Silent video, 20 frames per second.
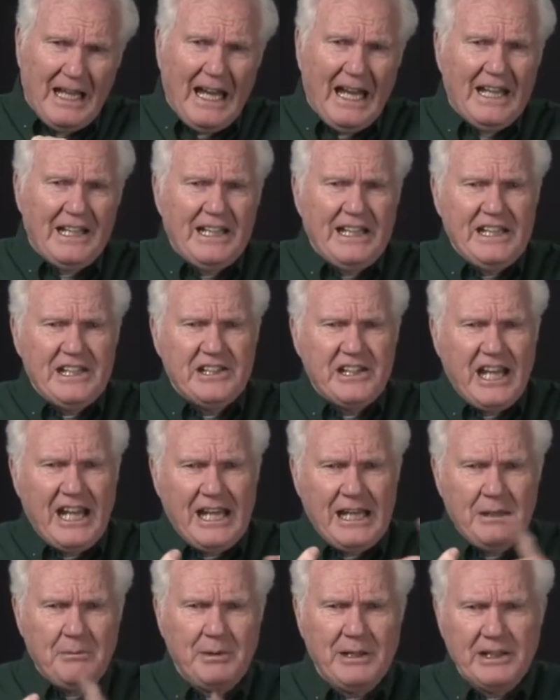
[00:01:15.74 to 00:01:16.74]
And he
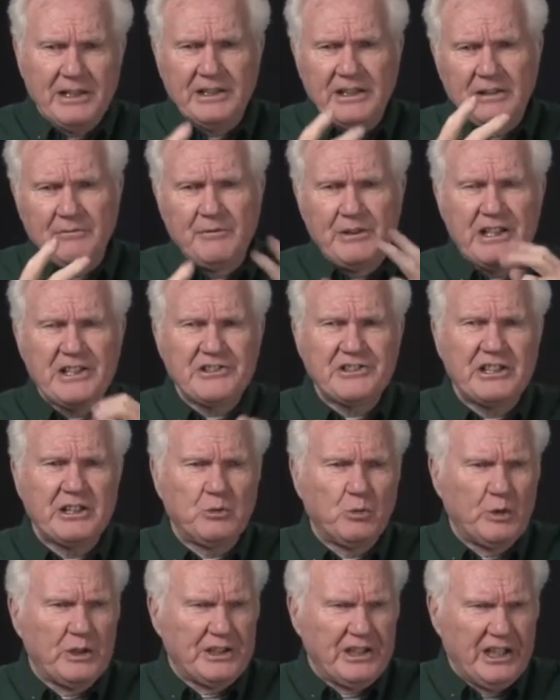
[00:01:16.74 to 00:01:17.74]
came in and
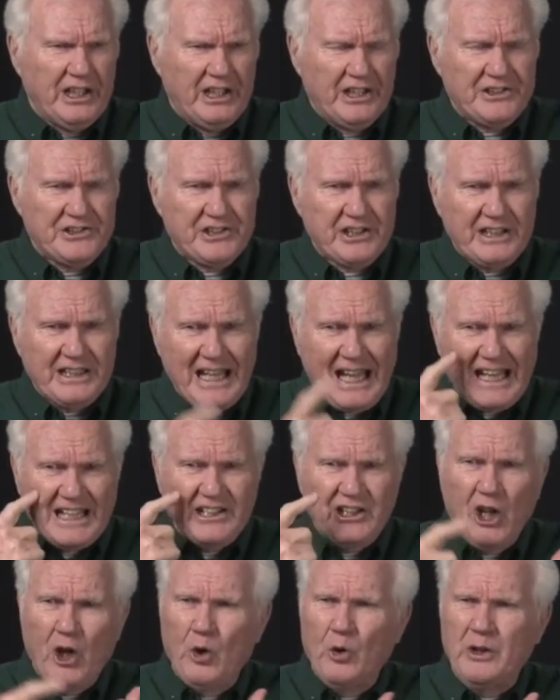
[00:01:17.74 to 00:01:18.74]
visited with us, and I
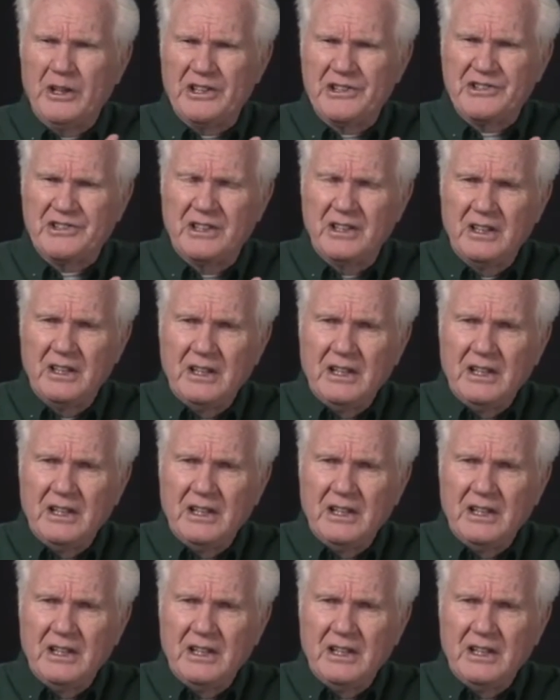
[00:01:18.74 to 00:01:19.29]
noticed